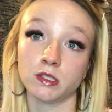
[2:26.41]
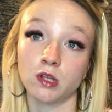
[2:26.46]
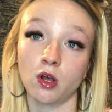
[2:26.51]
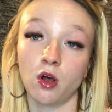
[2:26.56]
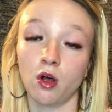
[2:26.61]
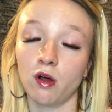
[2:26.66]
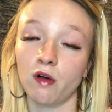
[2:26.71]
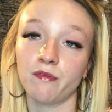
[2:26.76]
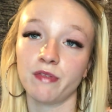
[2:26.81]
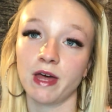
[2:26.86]

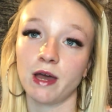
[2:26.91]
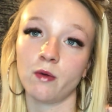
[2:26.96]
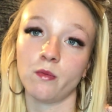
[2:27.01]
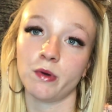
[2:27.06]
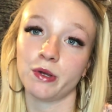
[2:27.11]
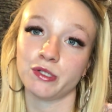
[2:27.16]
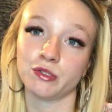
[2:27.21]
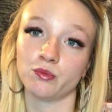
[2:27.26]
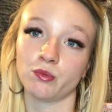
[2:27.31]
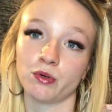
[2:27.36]
all of that
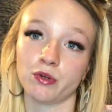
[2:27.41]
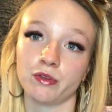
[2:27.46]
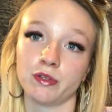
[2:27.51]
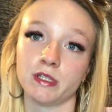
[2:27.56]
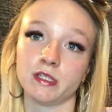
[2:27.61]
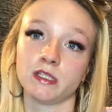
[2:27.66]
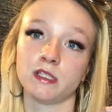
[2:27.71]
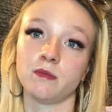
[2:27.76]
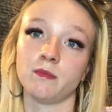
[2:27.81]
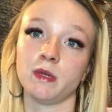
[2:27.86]
was worth
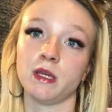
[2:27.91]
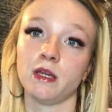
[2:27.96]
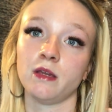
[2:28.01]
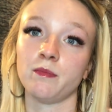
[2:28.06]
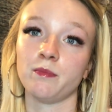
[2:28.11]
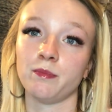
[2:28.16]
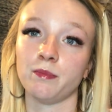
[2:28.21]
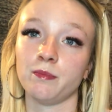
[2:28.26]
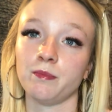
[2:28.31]
it to me.